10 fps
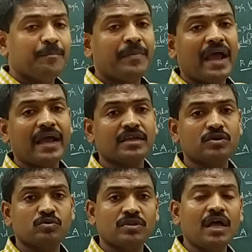
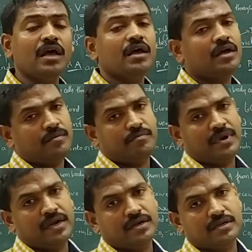back into the
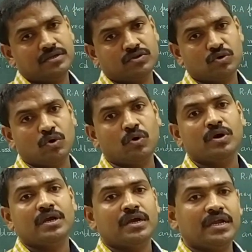blood.
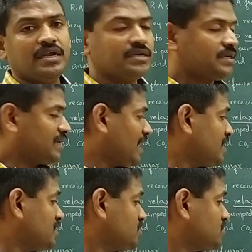So it
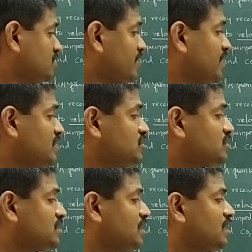carries the
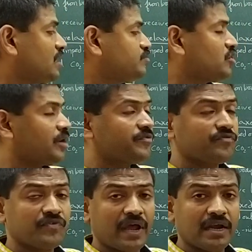digested and
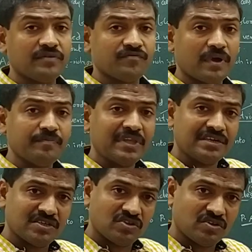absorbed fat from
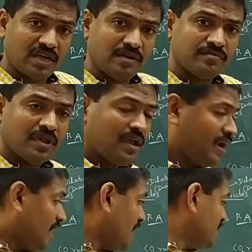intestine,
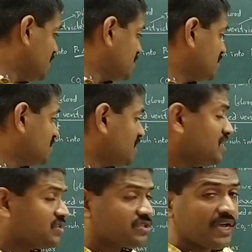and it
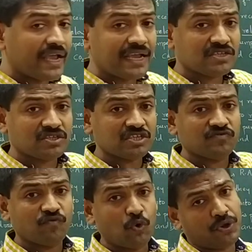drains the
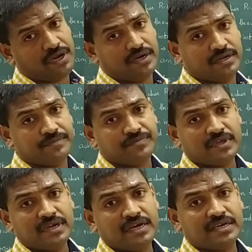excess fluid.
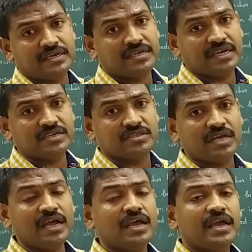It drains
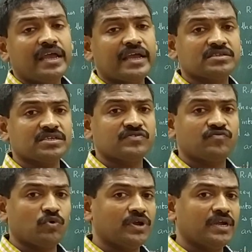the excess
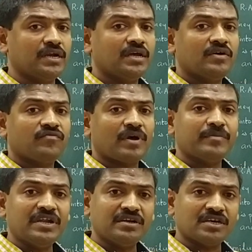fluid
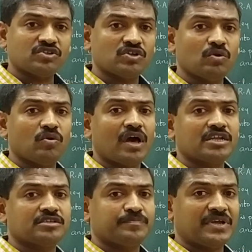from
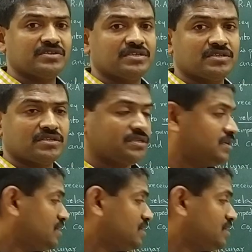intercellular spaces